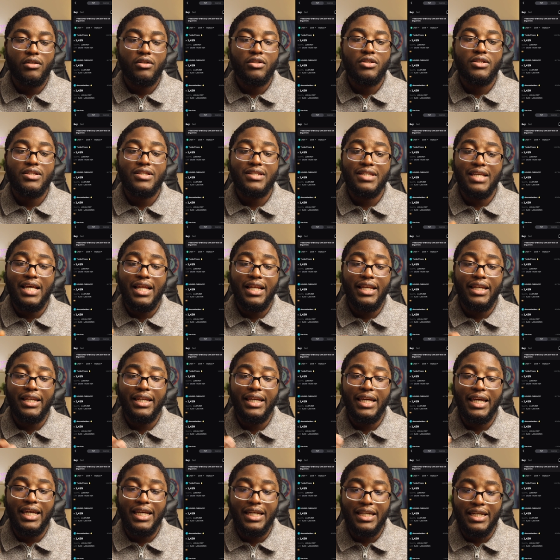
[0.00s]
selling
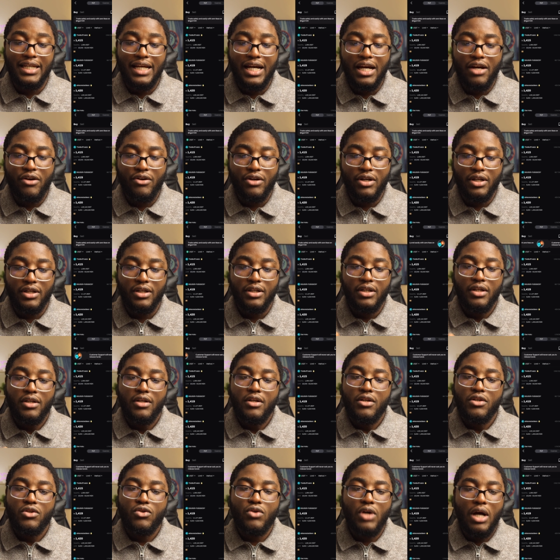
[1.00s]
in Naira.
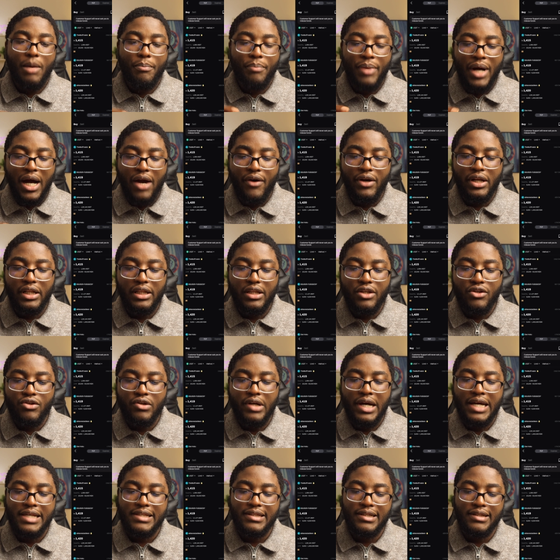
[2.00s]
So apparently you
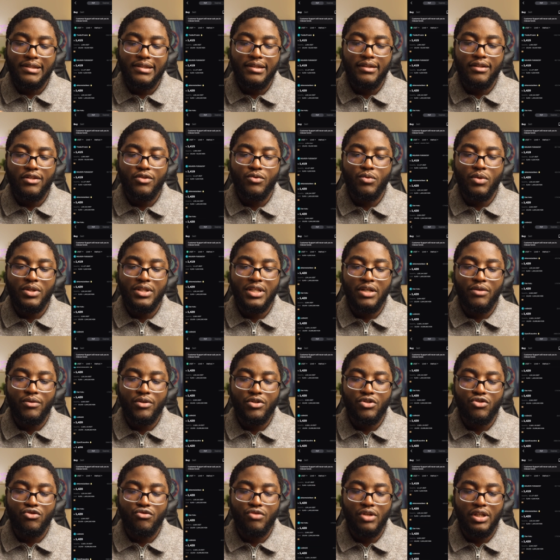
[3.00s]
guys can see these ones are
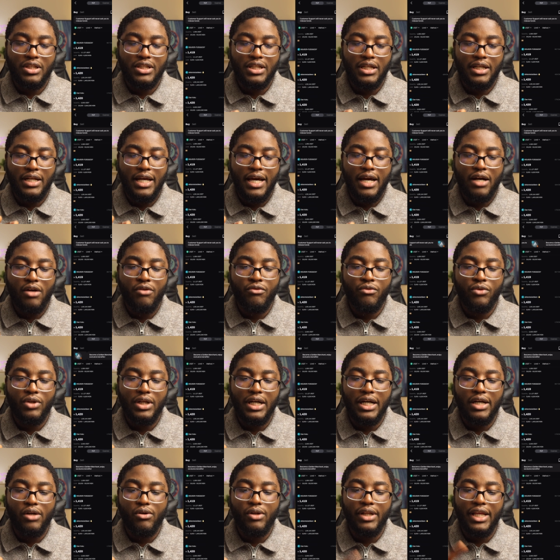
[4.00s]
restricted. I
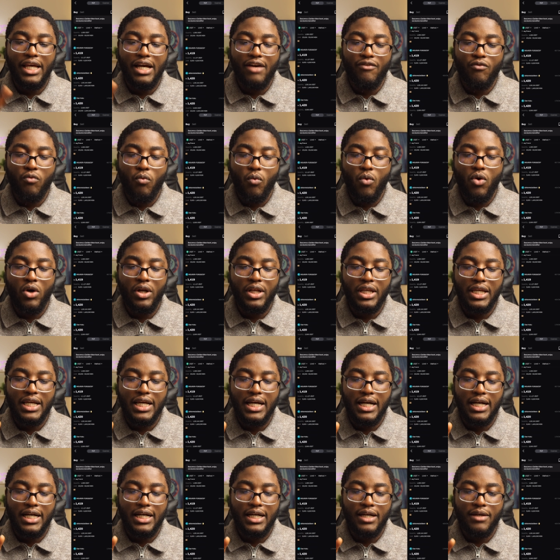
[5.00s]
only have one
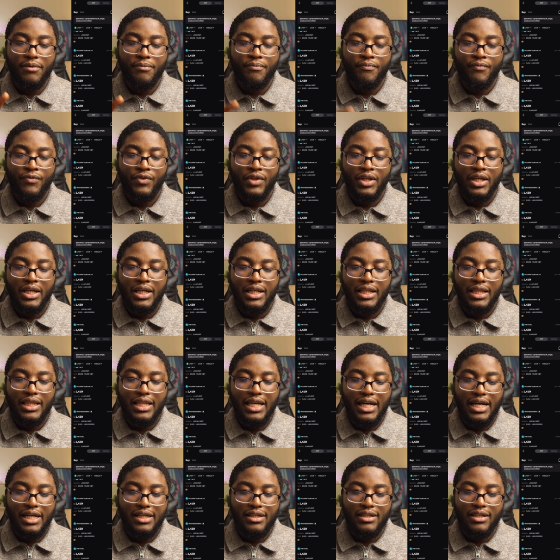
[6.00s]
guy
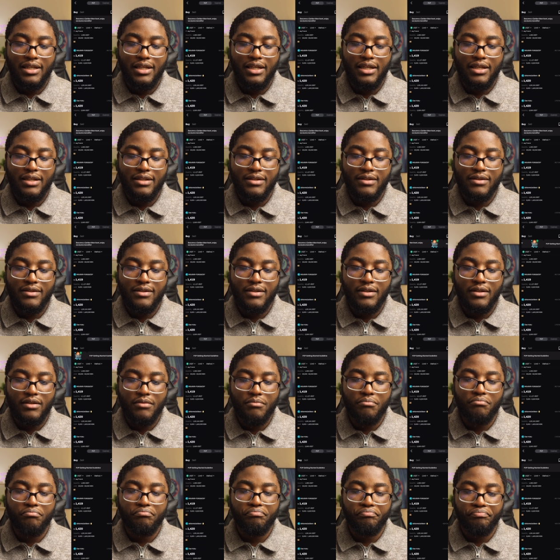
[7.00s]
that is
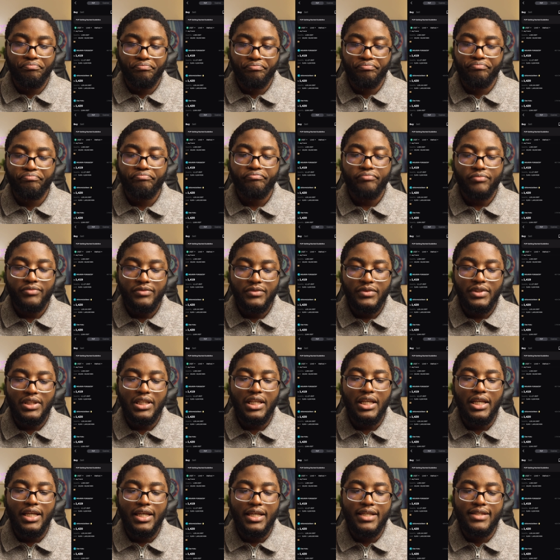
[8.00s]

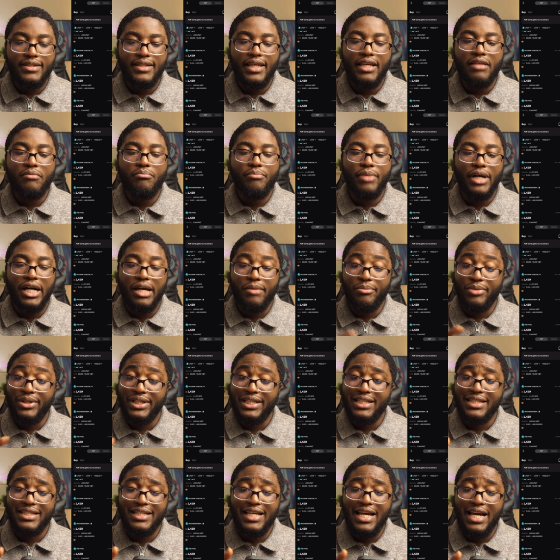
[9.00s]
saying buy, but
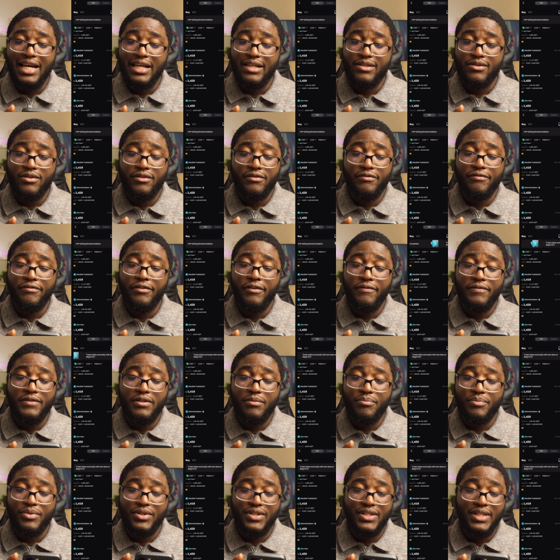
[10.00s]
this guy is on
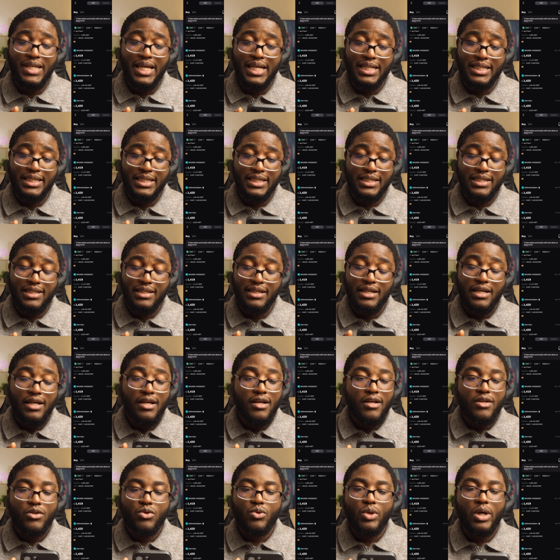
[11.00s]
50%.
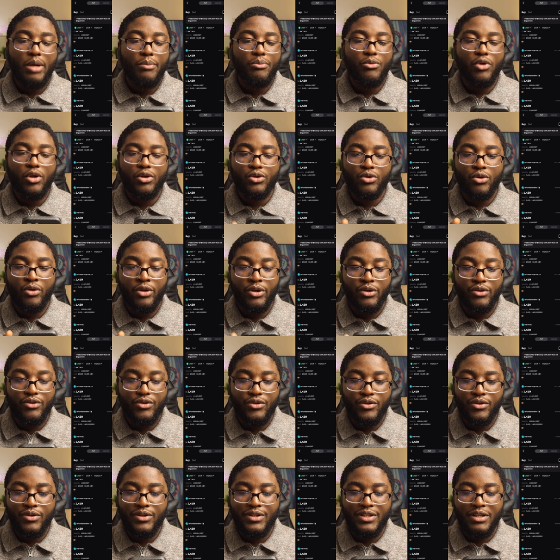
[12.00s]
So I'm not going to
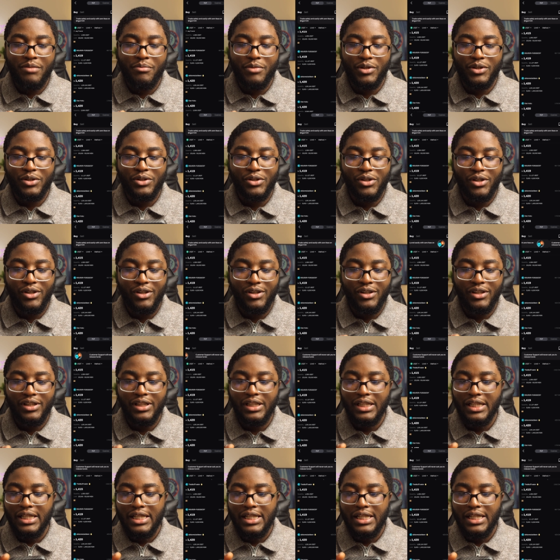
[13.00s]
use him at all.